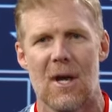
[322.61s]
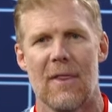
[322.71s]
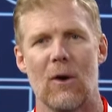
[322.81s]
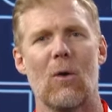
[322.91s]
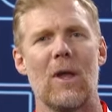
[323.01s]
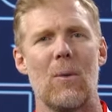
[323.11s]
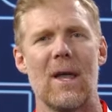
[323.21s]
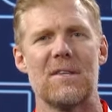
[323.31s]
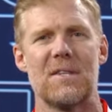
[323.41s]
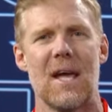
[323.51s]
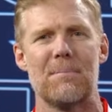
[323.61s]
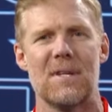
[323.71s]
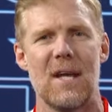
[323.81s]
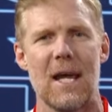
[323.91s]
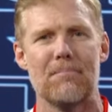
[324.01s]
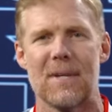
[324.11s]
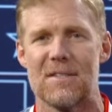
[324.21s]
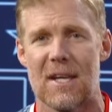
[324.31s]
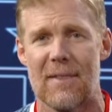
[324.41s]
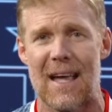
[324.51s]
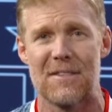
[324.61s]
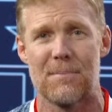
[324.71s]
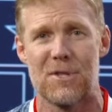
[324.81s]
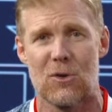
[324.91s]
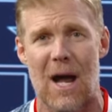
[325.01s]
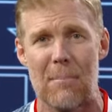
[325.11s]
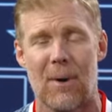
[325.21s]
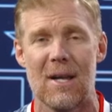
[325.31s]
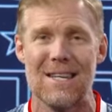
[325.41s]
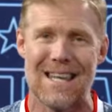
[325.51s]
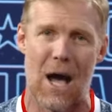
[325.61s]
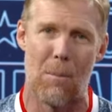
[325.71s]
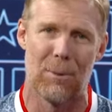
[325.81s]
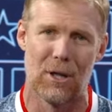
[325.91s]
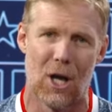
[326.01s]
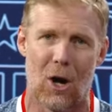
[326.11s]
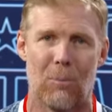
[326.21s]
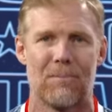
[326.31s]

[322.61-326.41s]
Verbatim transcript: The only way to stay up to date is to hit that subscribe button down below.